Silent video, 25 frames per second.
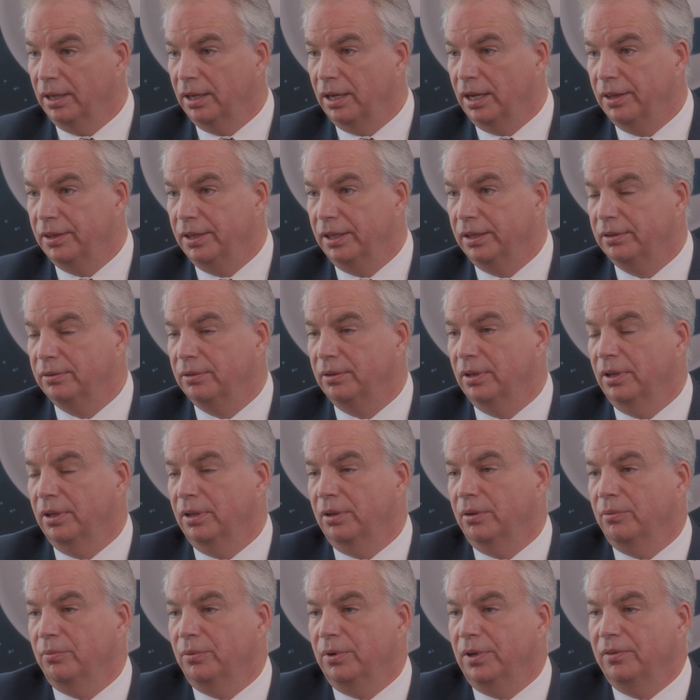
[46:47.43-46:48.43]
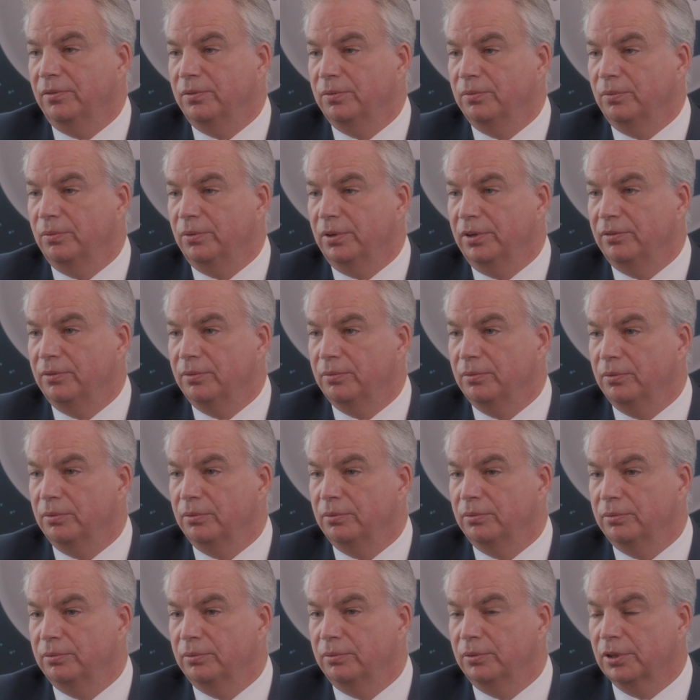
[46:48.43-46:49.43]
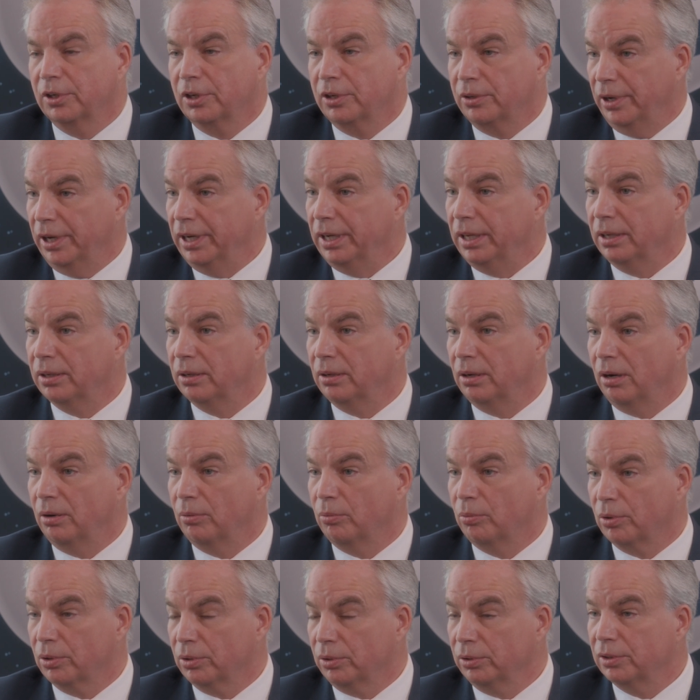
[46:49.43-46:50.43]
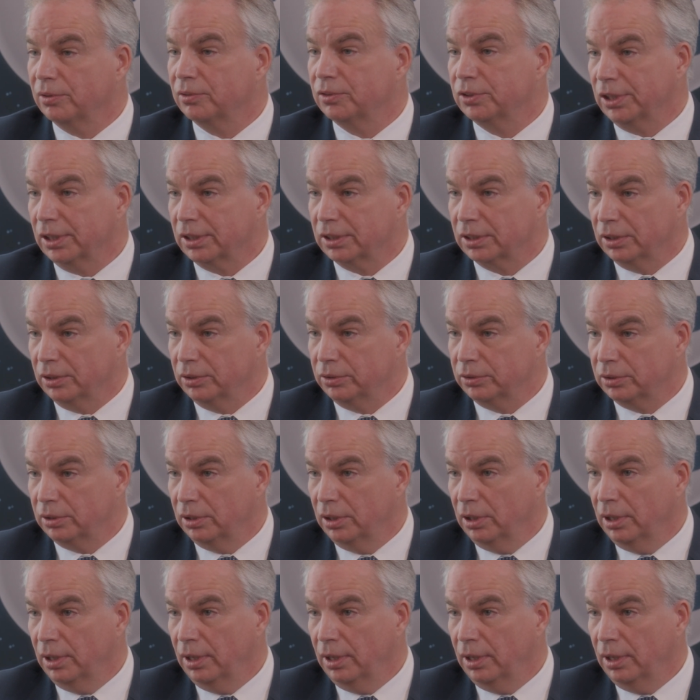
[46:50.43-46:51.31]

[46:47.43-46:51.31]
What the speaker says: I think we're creating a world of sickness,